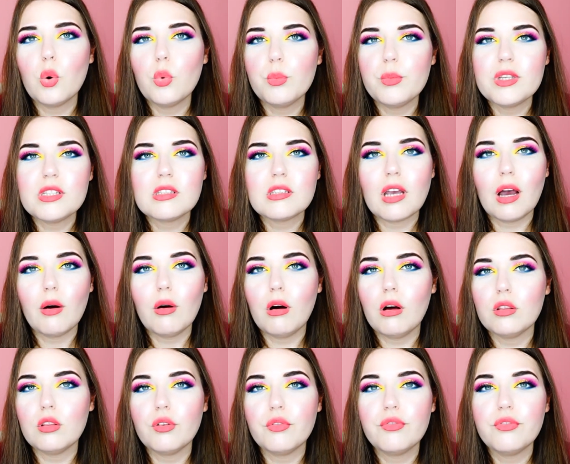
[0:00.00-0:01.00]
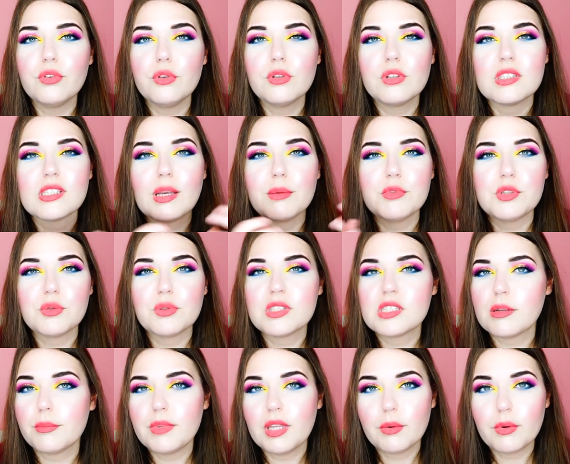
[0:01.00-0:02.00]
miss out on the food because I'm doing
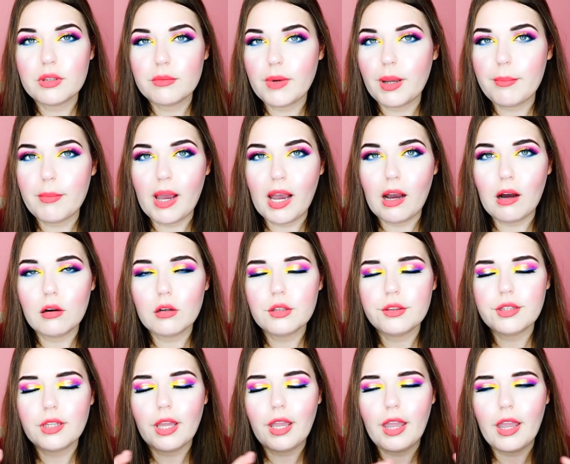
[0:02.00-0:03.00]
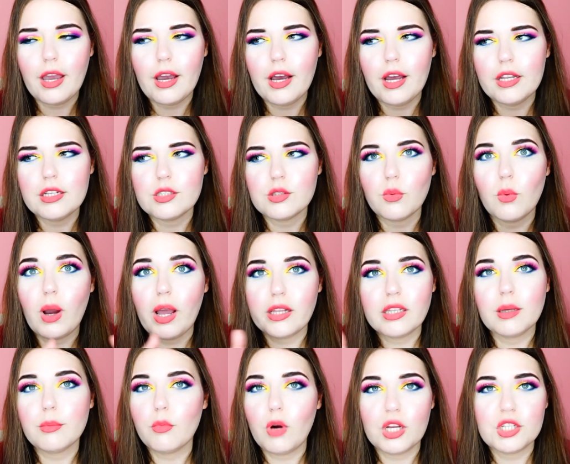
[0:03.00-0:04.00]
something with my mouth and while
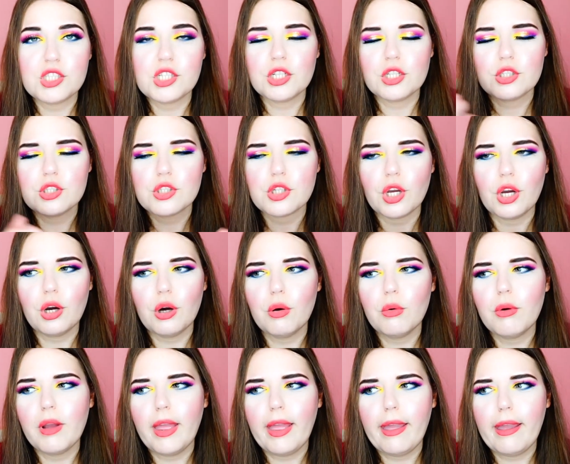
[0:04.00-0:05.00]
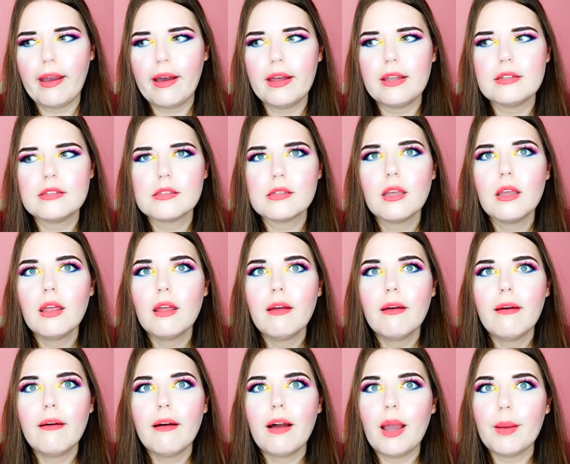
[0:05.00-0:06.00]
I'm watching a show, and
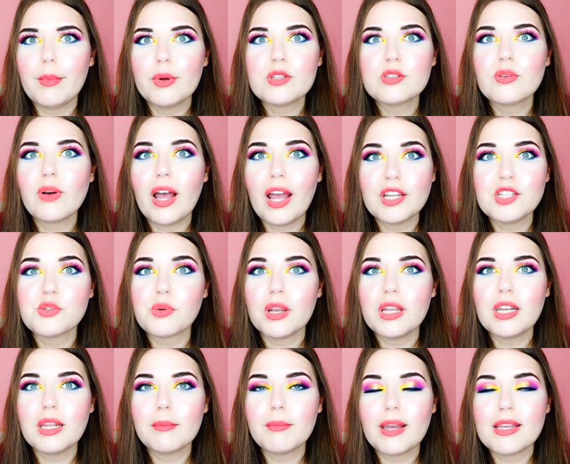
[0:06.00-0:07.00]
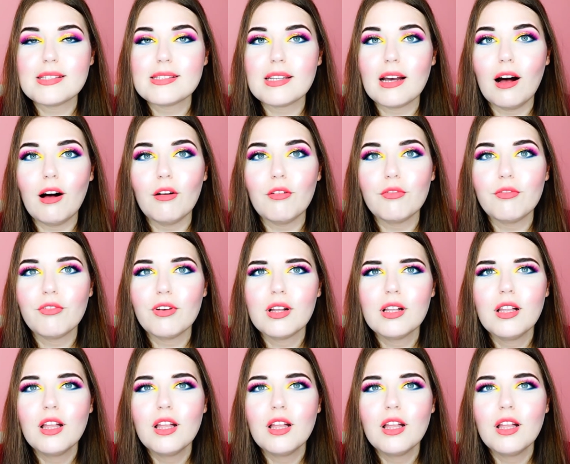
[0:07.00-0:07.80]
I'm also hydrating myself.